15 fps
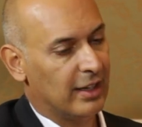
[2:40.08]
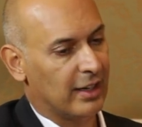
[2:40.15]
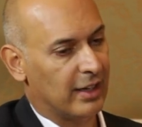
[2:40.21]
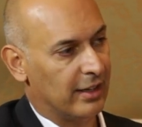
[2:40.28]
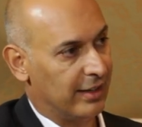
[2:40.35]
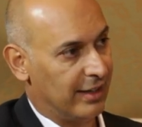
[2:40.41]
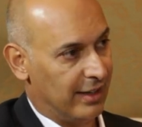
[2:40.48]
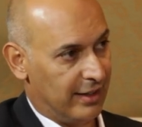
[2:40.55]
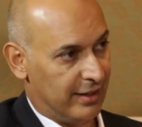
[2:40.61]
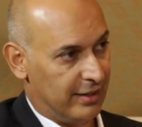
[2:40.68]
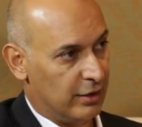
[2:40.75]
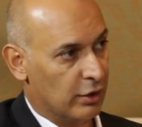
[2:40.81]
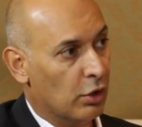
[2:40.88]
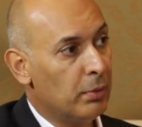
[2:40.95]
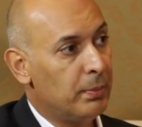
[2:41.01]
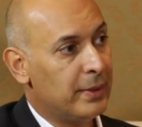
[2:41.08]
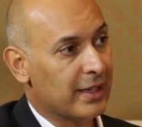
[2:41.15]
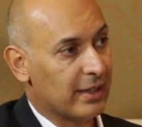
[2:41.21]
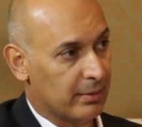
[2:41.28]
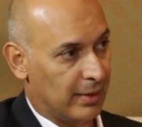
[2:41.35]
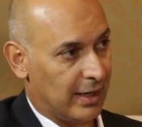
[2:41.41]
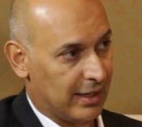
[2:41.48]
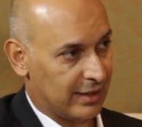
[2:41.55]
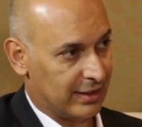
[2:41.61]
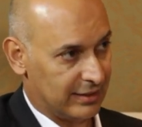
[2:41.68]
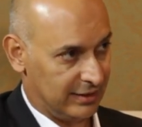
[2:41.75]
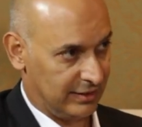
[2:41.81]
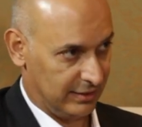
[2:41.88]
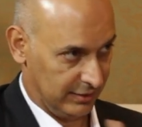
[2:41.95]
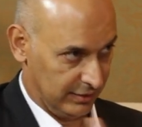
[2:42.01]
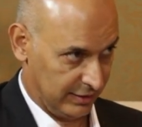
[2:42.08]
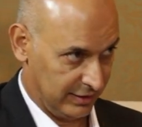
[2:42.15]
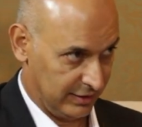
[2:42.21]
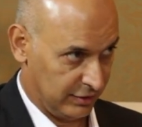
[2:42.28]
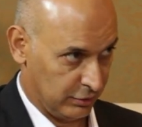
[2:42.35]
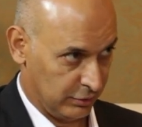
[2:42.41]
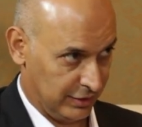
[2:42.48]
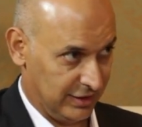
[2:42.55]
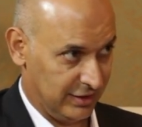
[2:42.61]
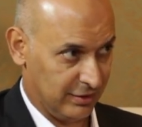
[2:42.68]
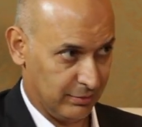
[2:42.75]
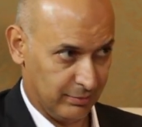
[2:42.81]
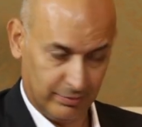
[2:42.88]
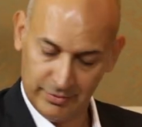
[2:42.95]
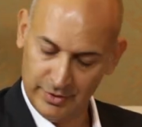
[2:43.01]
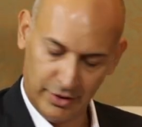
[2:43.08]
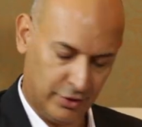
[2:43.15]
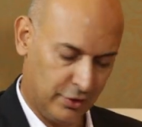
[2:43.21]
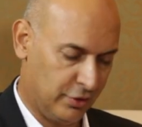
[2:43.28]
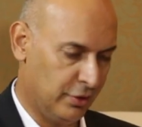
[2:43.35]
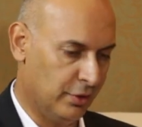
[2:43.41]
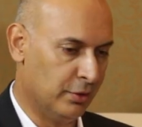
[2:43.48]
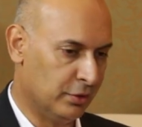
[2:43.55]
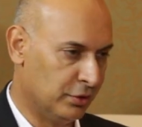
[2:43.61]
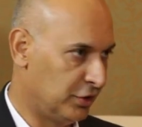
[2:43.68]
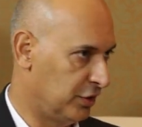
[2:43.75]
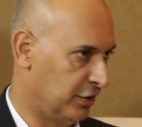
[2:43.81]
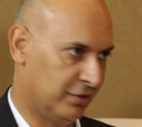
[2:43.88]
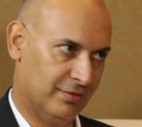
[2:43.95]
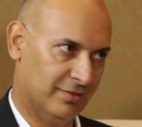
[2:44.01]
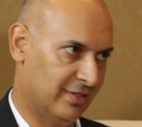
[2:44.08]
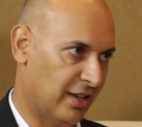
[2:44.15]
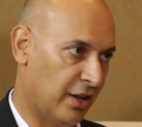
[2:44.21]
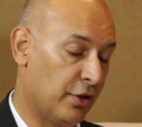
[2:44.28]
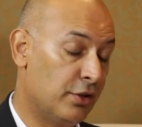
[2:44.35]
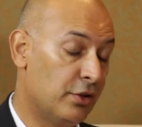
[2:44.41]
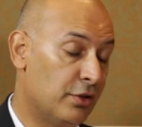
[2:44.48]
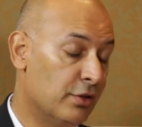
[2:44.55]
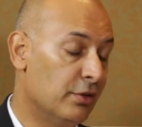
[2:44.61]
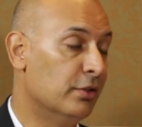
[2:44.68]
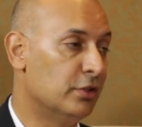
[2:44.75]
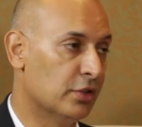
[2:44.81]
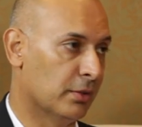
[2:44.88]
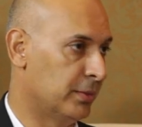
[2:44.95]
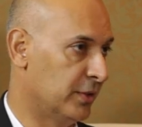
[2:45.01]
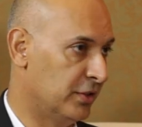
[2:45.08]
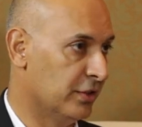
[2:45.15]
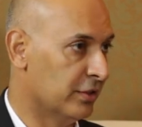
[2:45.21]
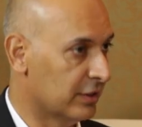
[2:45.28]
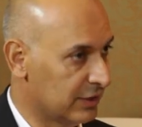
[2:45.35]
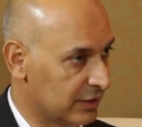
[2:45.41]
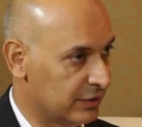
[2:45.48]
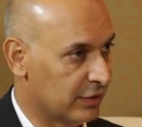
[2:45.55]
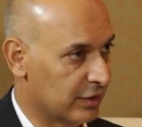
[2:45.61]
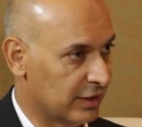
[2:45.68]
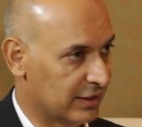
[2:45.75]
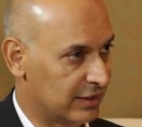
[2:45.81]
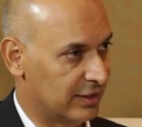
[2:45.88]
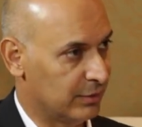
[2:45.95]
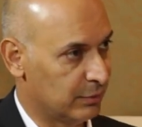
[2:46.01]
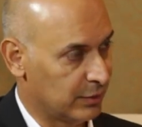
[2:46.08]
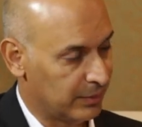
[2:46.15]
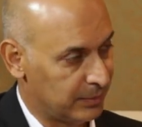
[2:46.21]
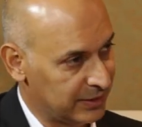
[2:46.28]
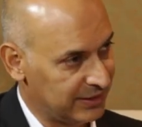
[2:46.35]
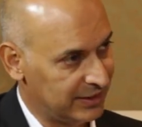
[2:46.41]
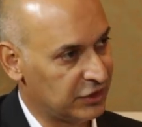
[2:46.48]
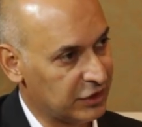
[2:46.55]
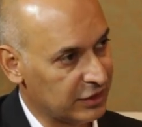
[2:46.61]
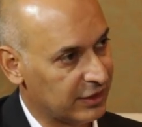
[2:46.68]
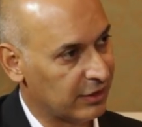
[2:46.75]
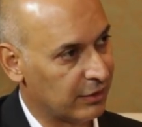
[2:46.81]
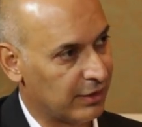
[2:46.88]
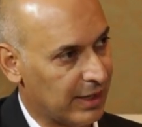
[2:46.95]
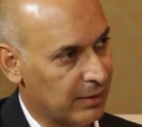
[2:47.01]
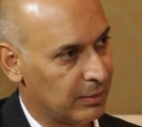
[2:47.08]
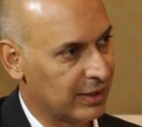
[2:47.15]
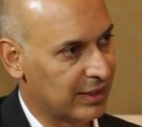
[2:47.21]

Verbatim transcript: uh, Ethiopian markets, this, these are huge huge opportunities for us and we're positioned in the right